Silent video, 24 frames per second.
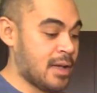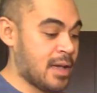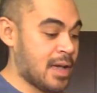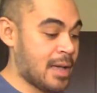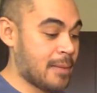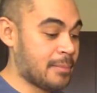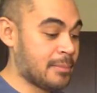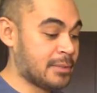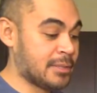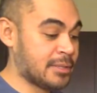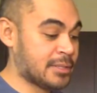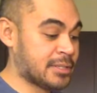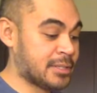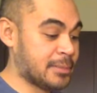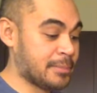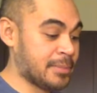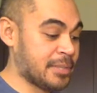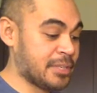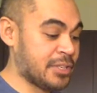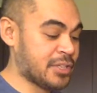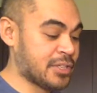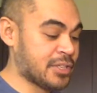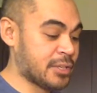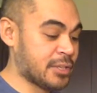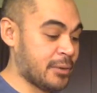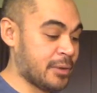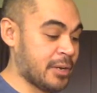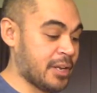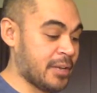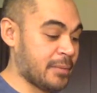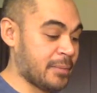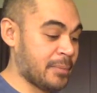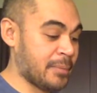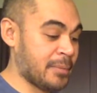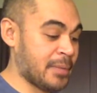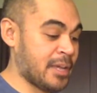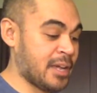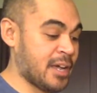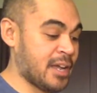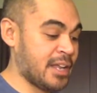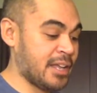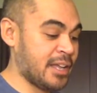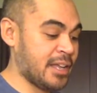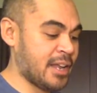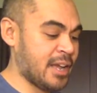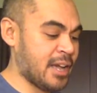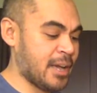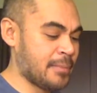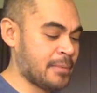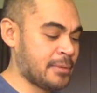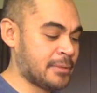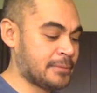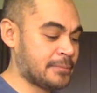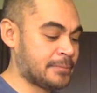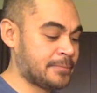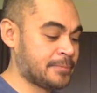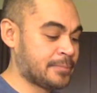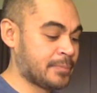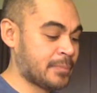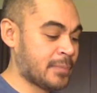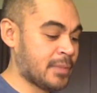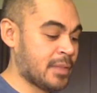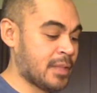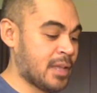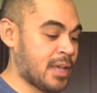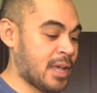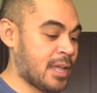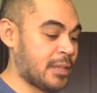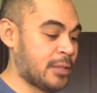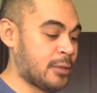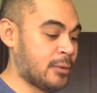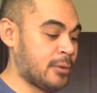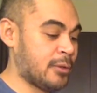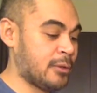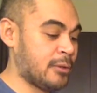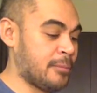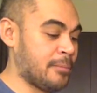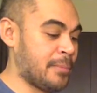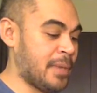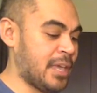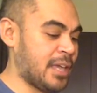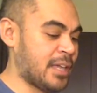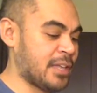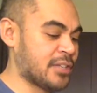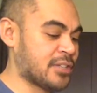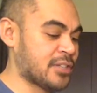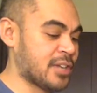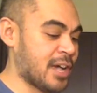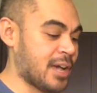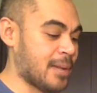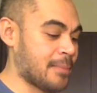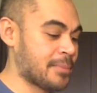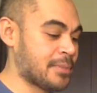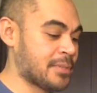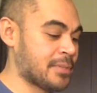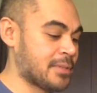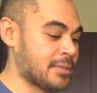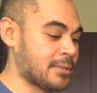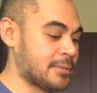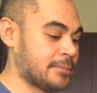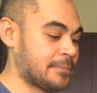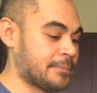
I'm simply just going to be cutting it up and doing little bacon chops.